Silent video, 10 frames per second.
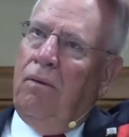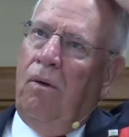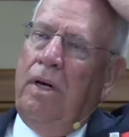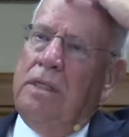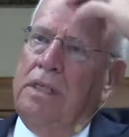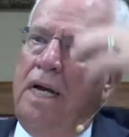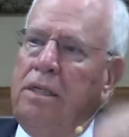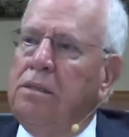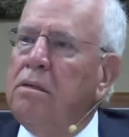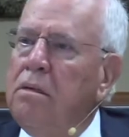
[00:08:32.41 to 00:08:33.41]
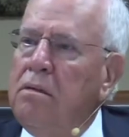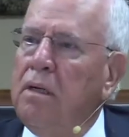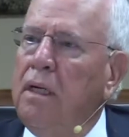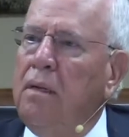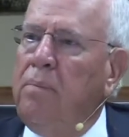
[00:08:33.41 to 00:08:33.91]
what is Esther
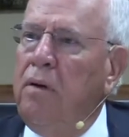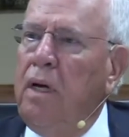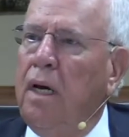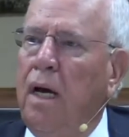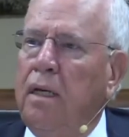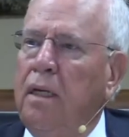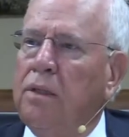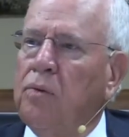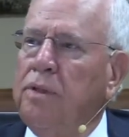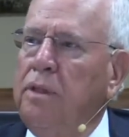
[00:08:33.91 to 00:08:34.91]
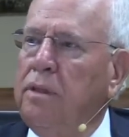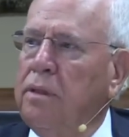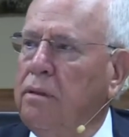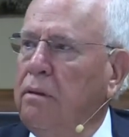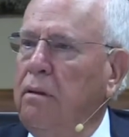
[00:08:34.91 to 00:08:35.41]
doing in a beauty contest where she's
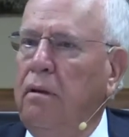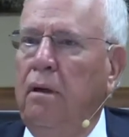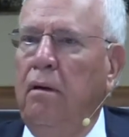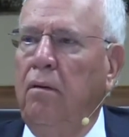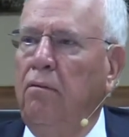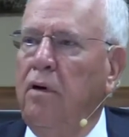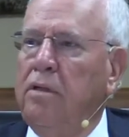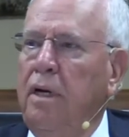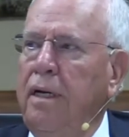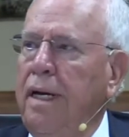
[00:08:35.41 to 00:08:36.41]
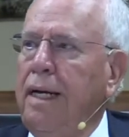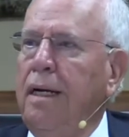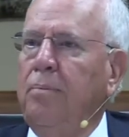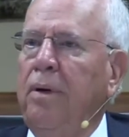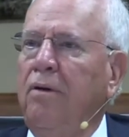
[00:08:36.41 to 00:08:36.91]
virtually naked
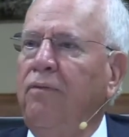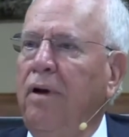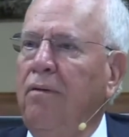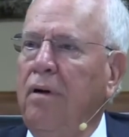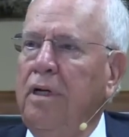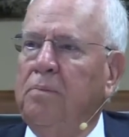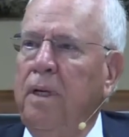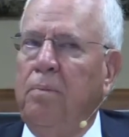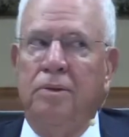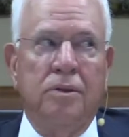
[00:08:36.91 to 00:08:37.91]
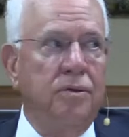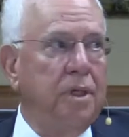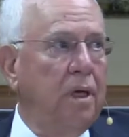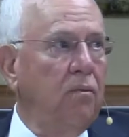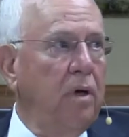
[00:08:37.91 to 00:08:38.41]
up here in front of all these people so
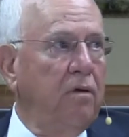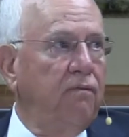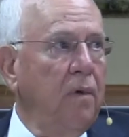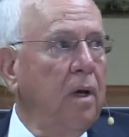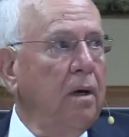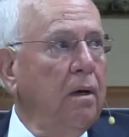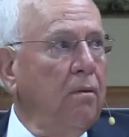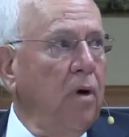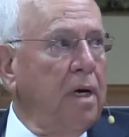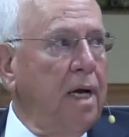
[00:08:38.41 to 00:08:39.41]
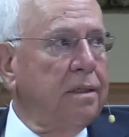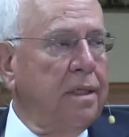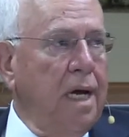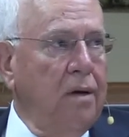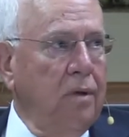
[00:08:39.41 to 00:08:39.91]
she can win a one night
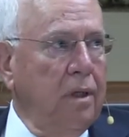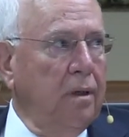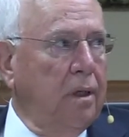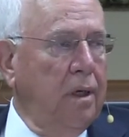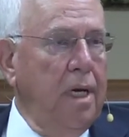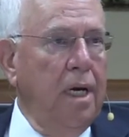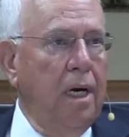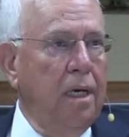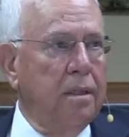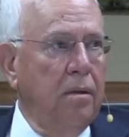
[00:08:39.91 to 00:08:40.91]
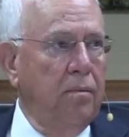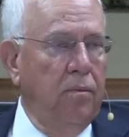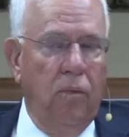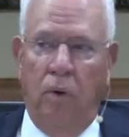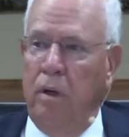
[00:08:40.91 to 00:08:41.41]
stand with a king and has a
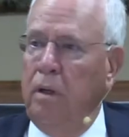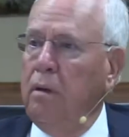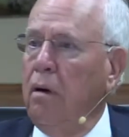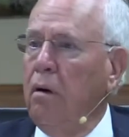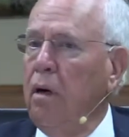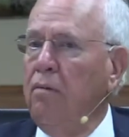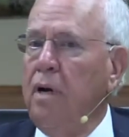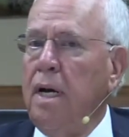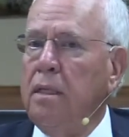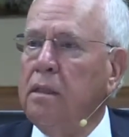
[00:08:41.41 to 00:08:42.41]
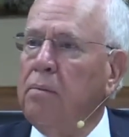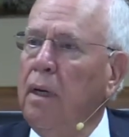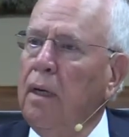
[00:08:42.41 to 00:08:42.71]
one girl every night. Just